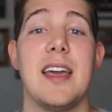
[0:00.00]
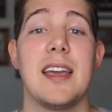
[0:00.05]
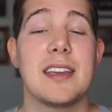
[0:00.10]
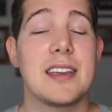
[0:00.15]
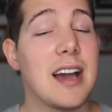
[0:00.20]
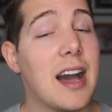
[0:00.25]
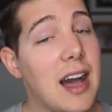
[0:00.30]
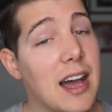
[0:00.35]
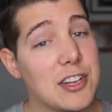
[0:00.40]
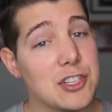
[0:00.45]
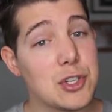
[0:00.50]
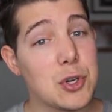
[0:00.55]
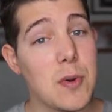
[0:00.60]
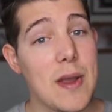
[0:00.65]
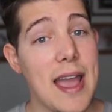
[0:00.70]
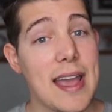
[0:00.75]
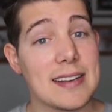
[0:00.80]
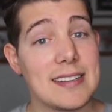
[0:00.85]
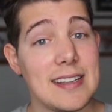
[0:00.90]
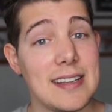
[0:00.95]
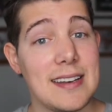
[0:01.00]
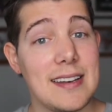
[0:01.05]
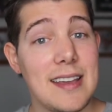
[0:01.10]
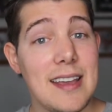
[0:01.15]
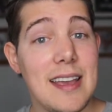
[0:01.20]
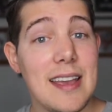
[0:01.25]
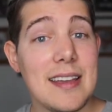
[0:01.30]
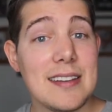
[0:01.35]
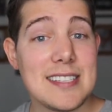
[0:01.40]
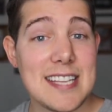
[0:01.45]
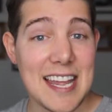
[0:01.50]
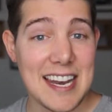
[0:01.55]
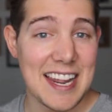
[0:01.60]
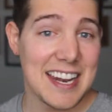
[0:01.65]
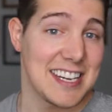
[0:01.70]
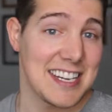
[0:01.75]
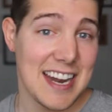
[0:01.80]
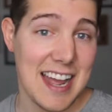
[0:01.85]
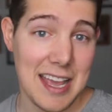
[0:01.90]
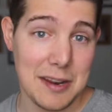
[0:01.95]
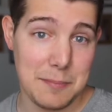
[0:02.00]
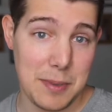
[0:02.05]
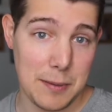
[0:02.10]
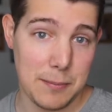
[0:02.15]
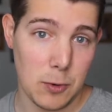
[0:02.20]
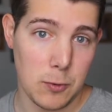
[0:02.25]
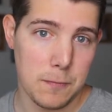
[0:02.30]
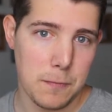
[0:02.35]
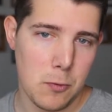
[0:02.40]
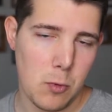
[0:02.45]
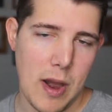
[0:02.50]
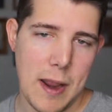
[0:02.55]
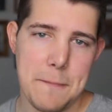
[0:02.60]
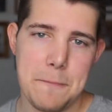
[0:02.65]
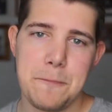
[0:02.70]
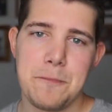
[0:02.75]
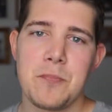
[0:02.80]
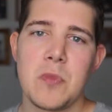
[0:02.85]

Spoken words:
contracted 1099 people, right?